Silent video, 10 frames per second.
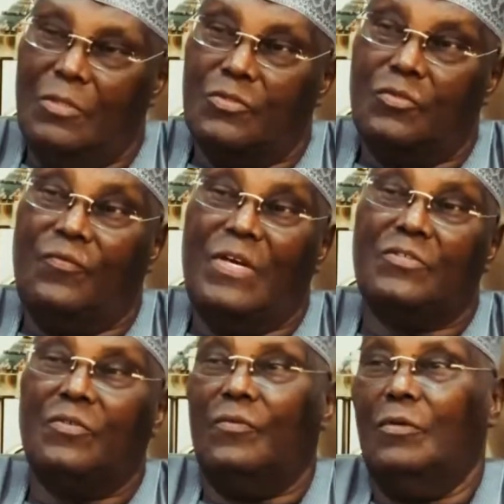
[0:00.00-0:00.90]
So
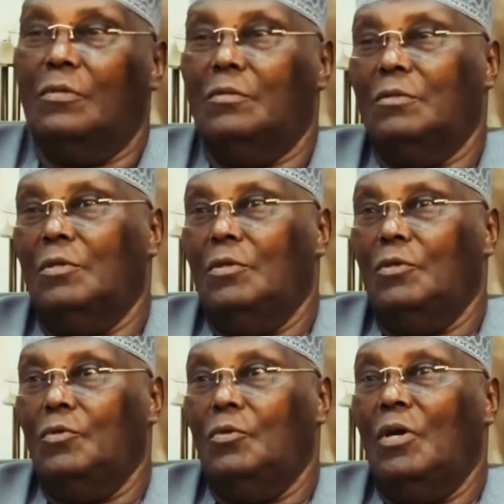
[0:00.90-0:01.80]
first of all,
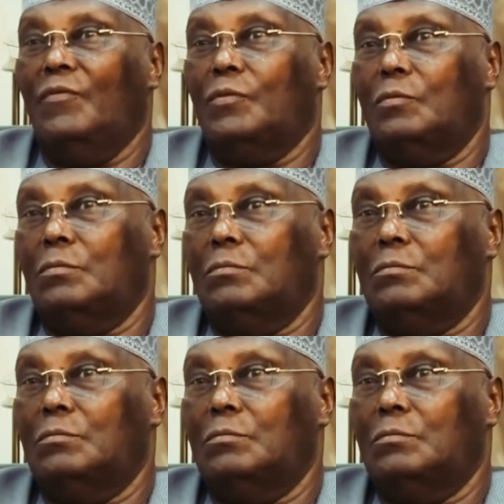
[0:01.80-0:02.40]
you have to